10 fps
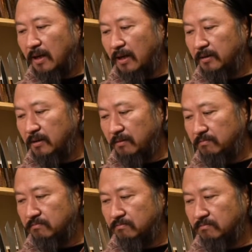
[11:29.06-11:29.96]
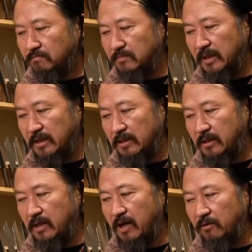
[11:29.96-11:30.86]
And then
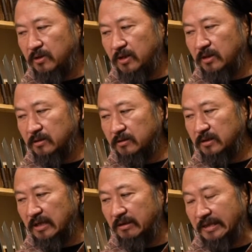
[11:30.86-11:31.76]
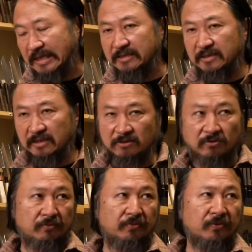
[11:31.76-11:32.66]
there only still exist
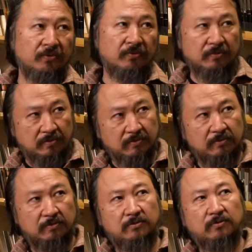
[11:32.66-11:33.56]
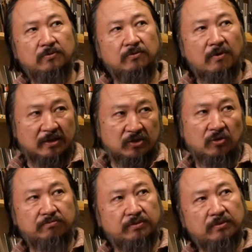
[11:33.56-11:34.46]
only few
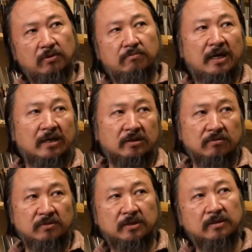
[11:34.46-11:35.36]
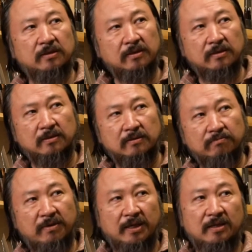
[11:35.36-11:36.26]
workshops or blacksmiths
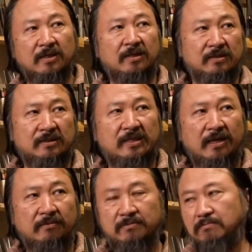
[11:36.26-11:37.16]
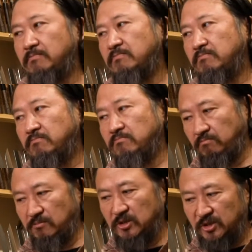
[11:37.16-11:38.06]
making the same
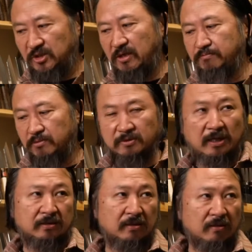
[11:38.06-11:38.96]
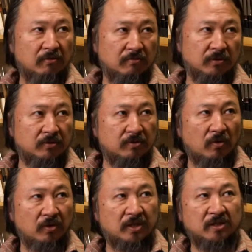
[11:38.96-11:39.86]
shape of that's the almost
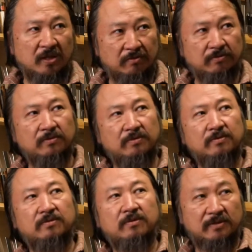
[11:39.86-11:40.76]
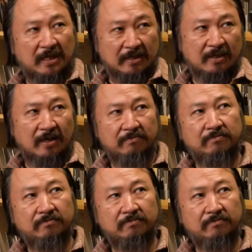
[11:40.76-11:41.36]
original from that time.